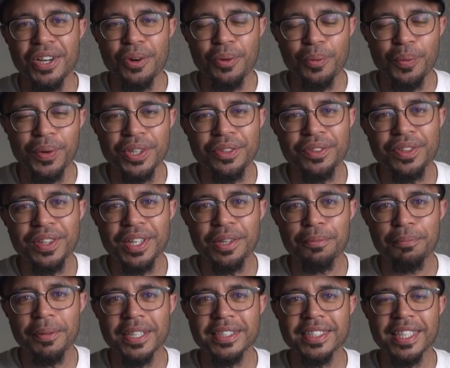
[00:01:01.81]
What do you
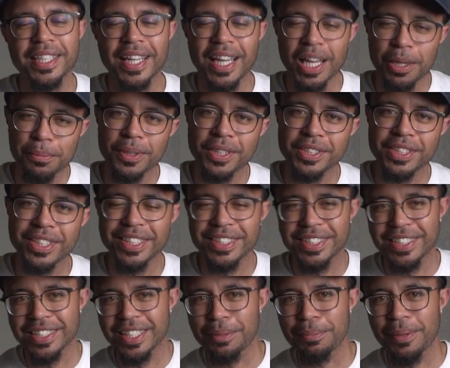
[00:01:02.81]
think makes an image
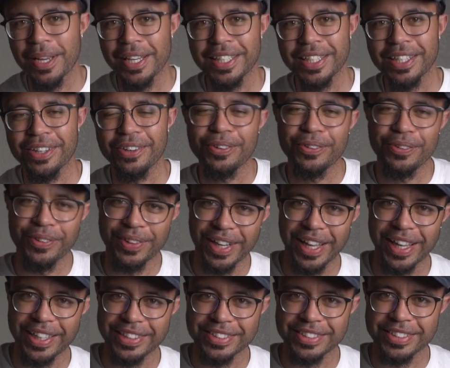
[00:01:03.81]
cinematic or
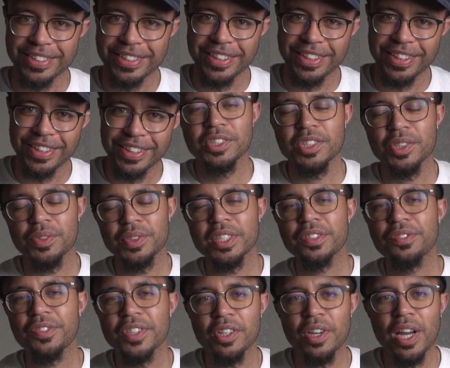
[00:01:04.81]
not? So in
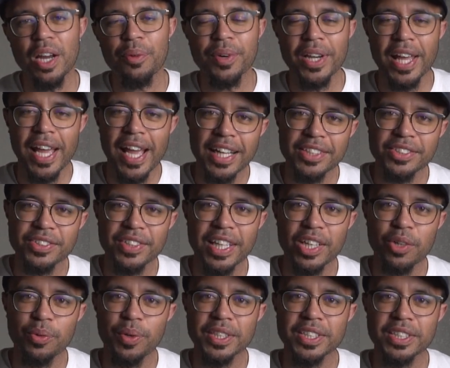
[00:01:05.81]
this video, I want to answer
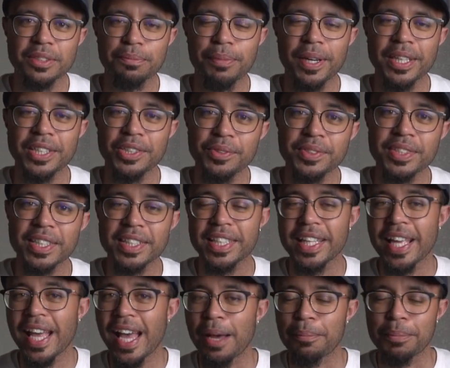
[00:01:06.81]
that question by using
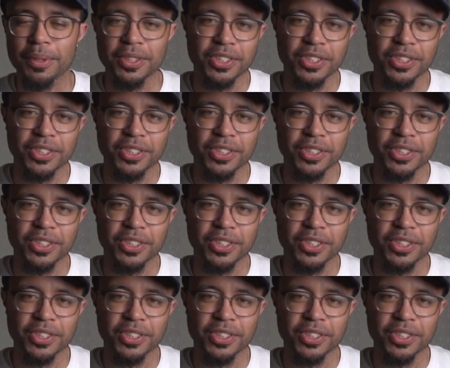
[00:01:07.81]
the app